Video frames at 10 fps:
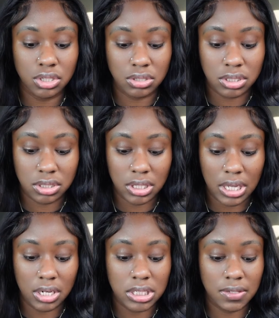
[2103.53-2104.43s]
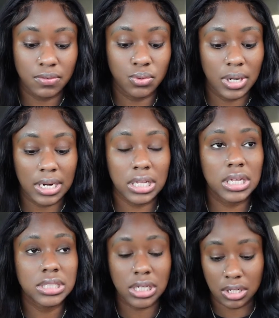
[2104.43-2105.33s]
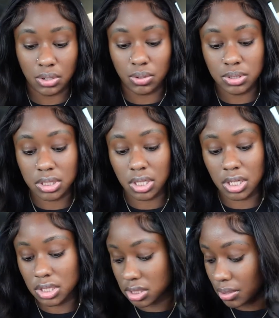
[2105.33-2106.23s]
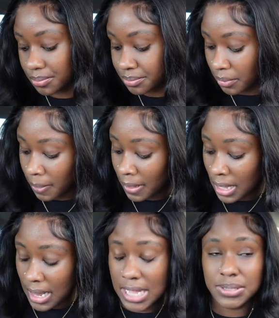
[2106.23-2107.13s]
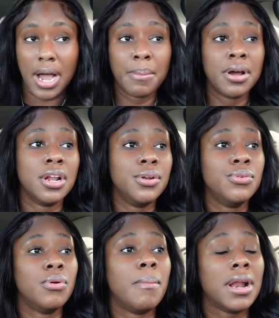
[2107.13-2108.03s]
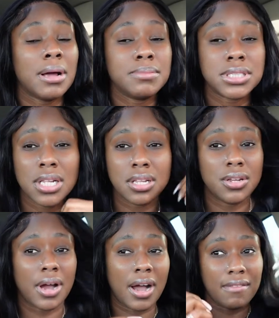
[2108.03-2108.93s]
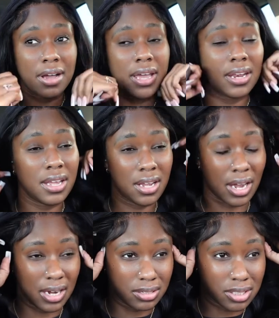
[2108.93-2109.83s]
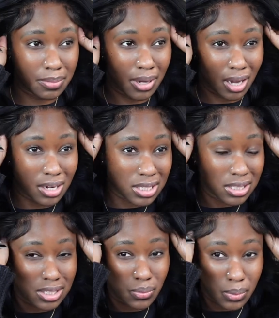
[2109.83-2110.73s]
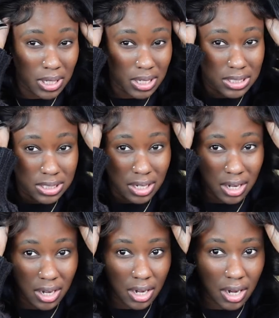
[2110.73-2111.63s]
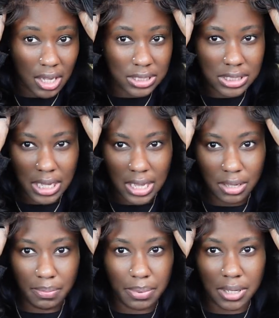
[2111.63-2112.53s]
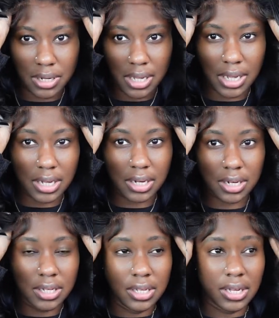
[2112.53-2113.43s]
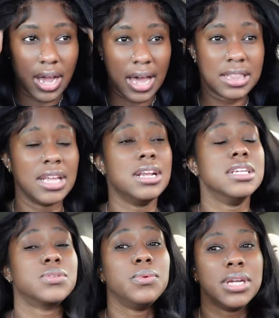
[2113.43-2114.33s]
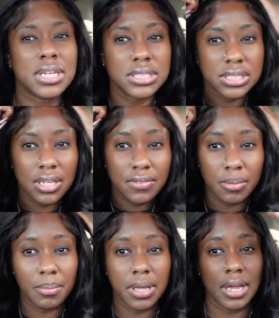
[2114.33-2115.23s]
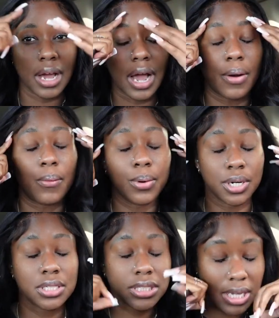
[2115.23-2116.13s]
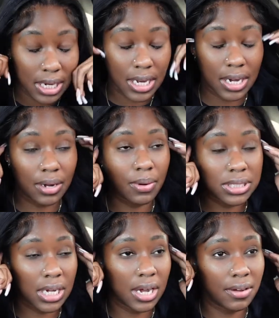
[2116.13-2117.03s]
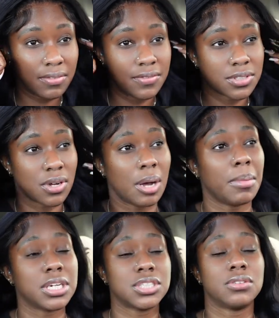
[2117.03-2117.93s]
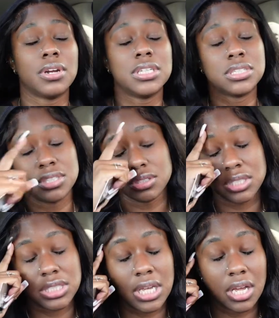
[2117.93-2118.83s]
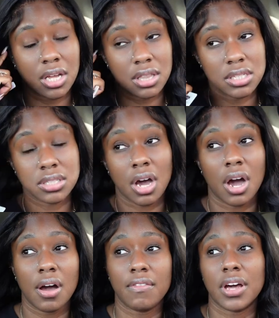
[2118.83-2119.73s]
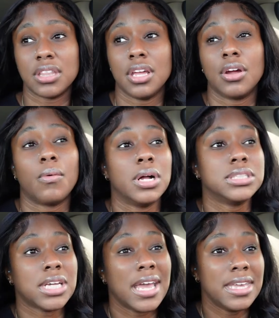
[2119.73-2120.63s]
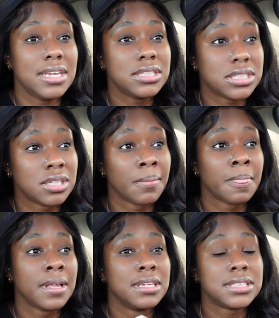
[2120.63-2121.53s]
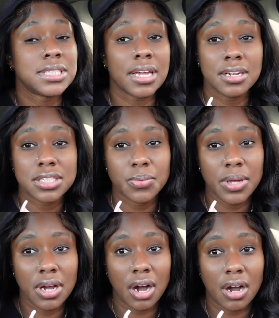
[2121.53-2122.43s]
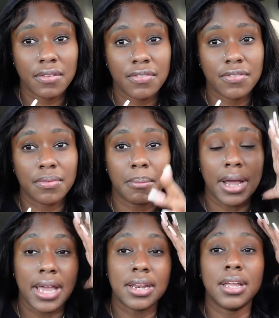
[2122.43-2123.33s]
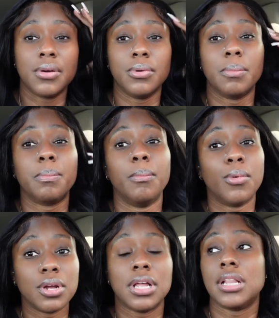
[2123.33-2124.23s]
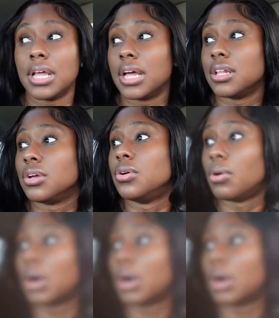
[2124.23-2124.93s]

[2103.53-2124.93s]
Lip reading: just get this food and eat and go to her. So that's what I'm gonna do, man. I'm telling you, I have a headache, and to be honest, this wig is not helping. Like, I think this wig is giving me a worse headache than what I have. So I'm actually ready to just take this off. I think once I eat, take this wig off, my headache will more than likely go